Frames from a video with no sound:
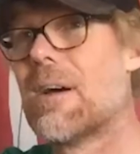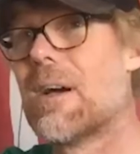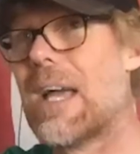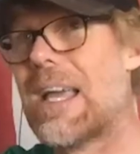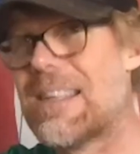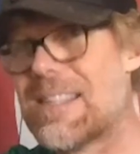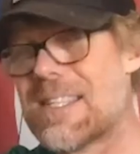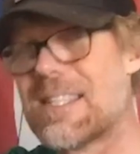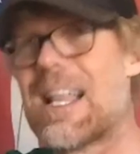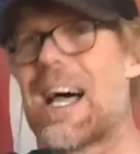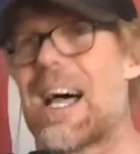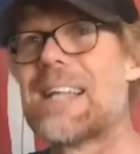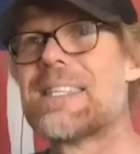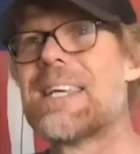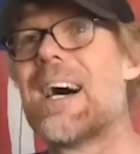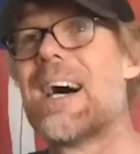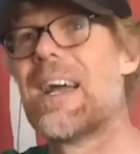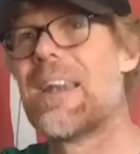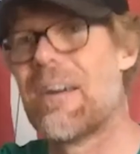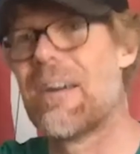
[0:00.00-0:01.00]
a
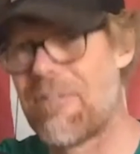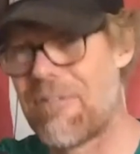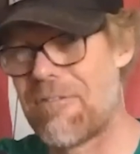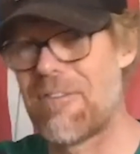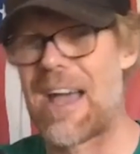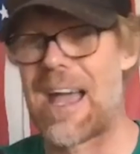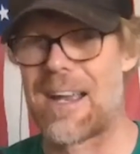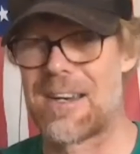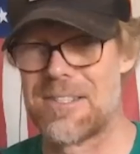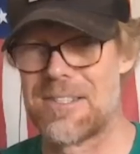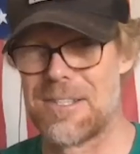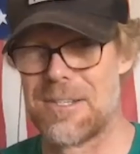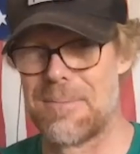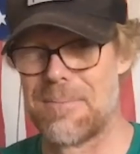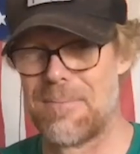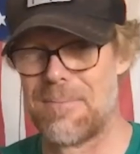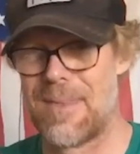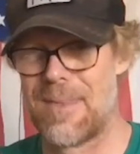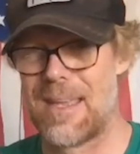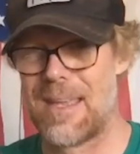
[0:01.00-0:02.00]
Zlatan effect.
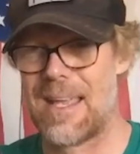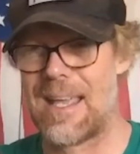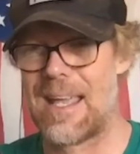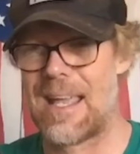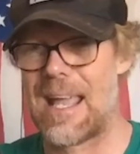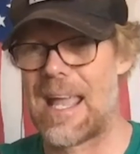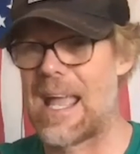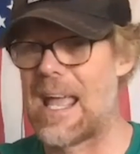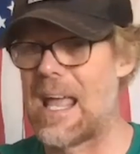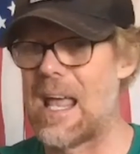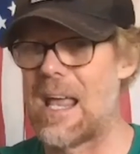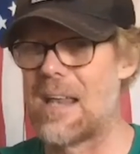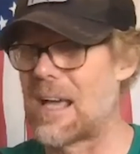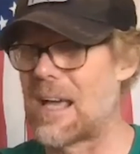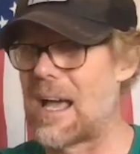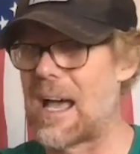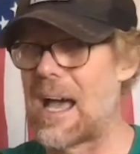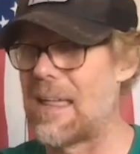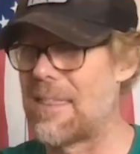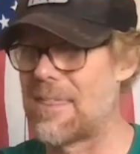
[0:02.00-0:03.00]
And
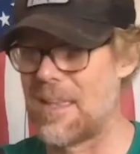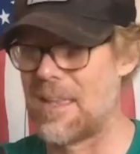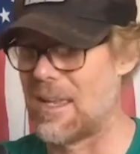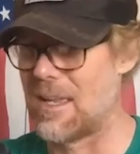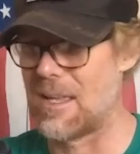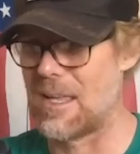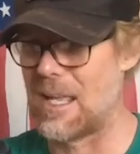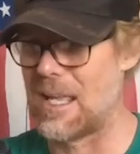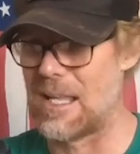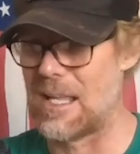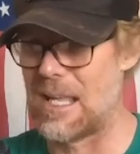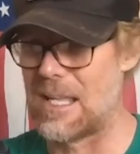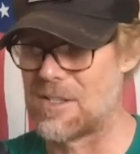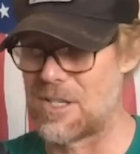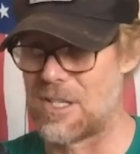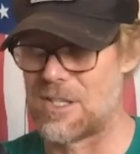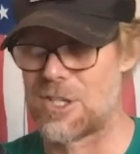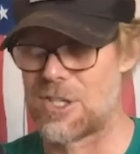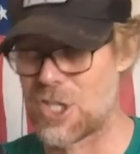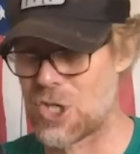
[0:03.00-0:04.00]
I think
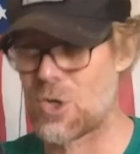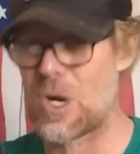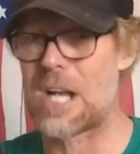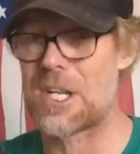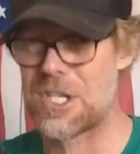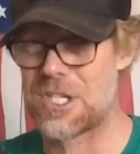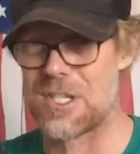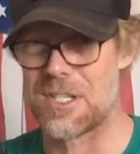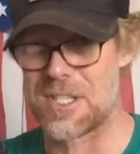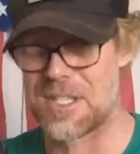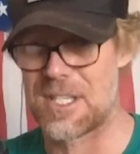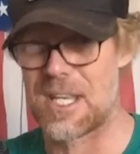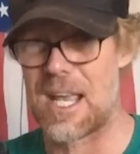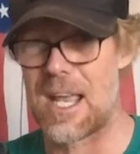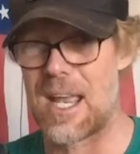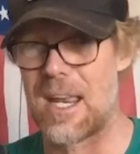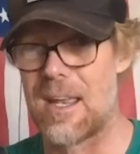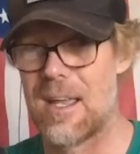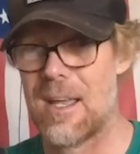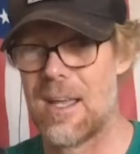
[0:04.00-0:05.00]
it's a stretch to
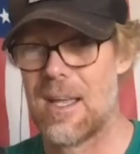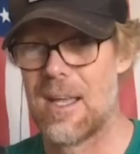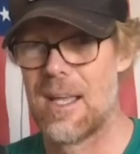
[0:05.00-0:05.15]
say,